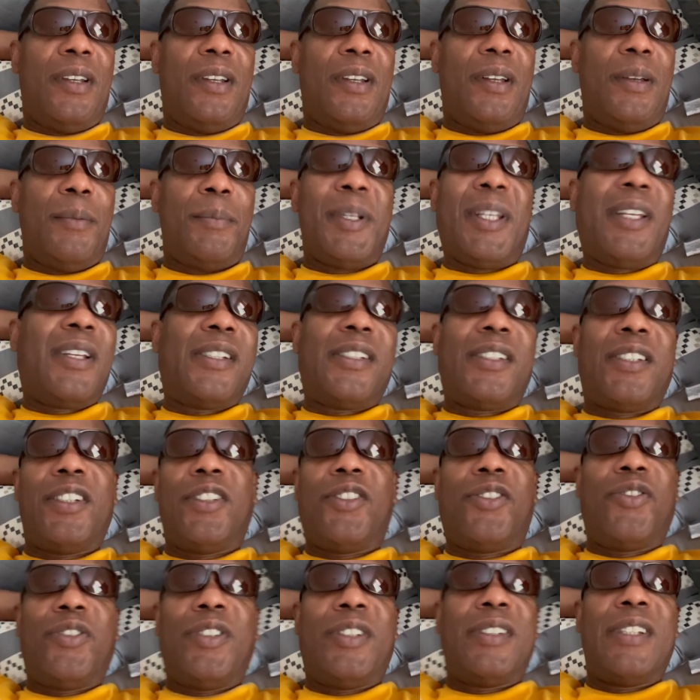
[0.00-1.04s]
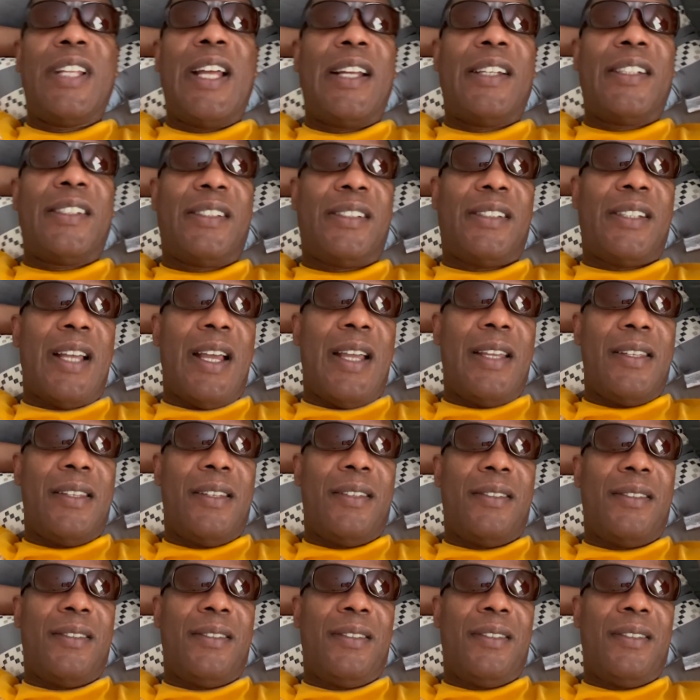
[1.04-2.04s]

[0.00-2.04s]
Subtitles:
because history is not a science.